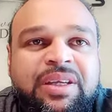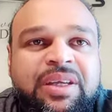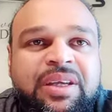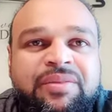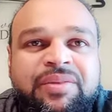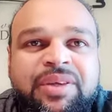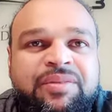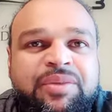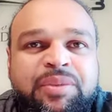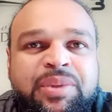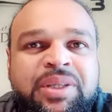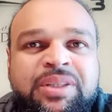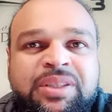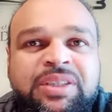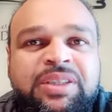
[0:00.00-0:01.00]
Have you ever
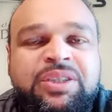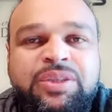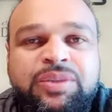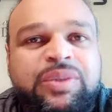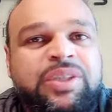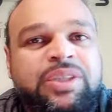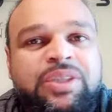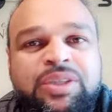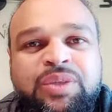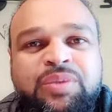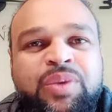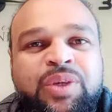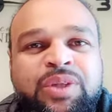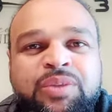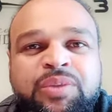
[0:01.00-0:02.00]
been in a situation you
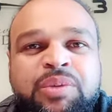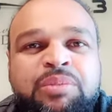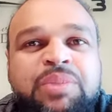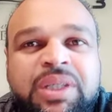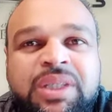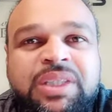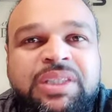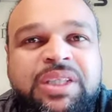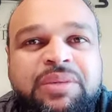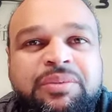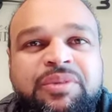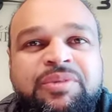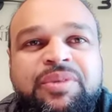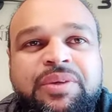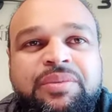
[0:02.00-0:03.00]
wonder where money's
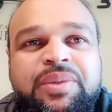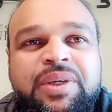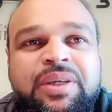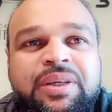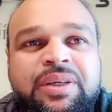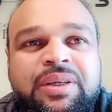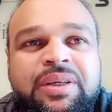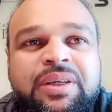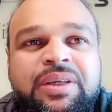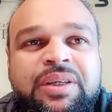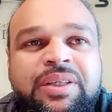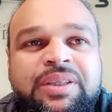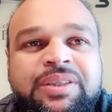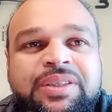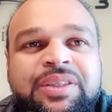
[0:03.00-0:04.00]
coming from? All
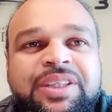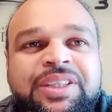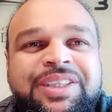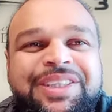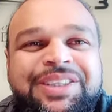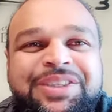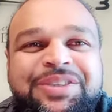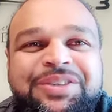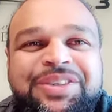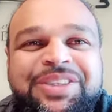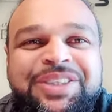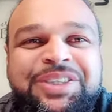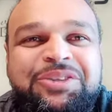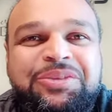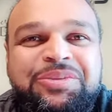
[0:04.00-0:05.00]
right, so let's let's go to
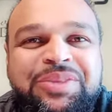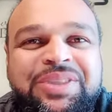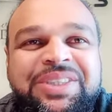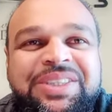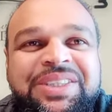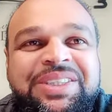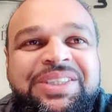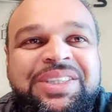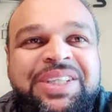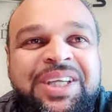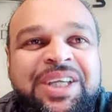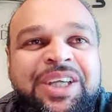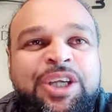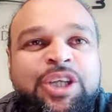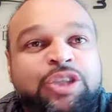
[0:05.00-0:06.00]
the scripture. It says,
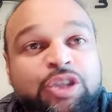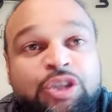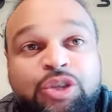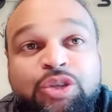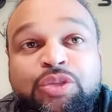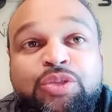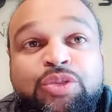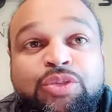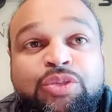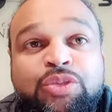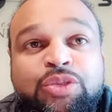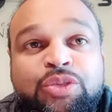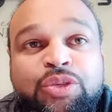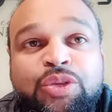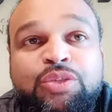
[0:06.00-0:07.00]
"So do
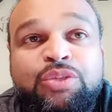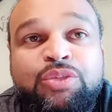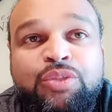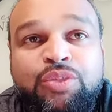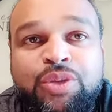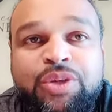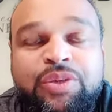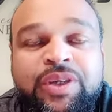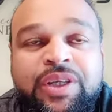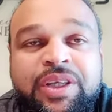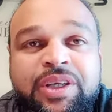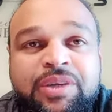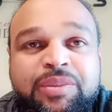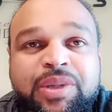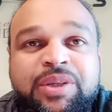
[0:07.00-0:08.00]
don't worry
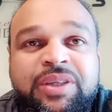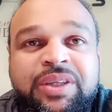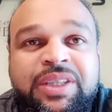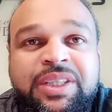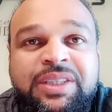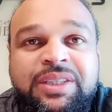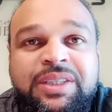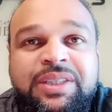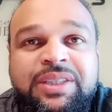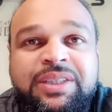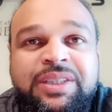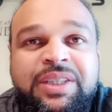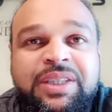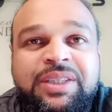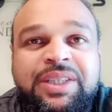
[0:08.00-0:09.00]
about these
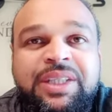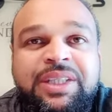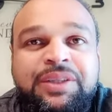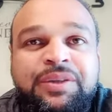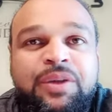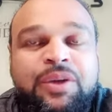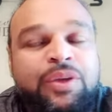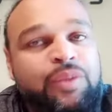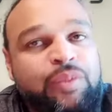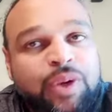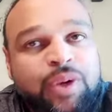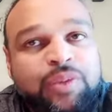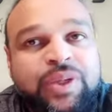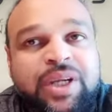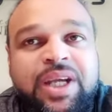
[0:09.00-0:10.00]
things, saying."
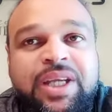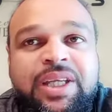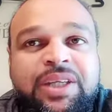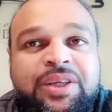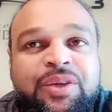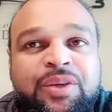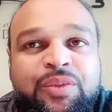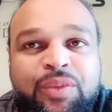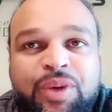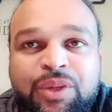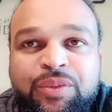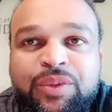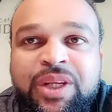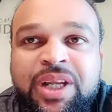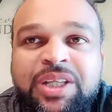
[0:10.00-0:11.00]
What would I eat?
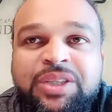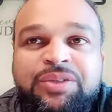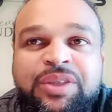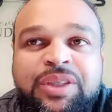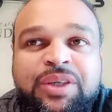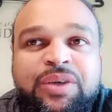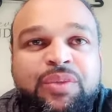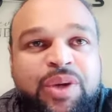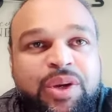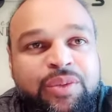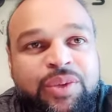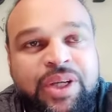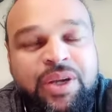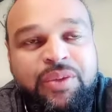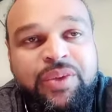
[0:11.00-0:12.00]
What will I drink? What
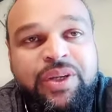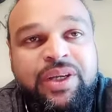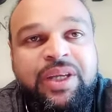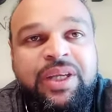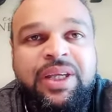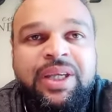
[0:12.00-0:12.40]
would I wear?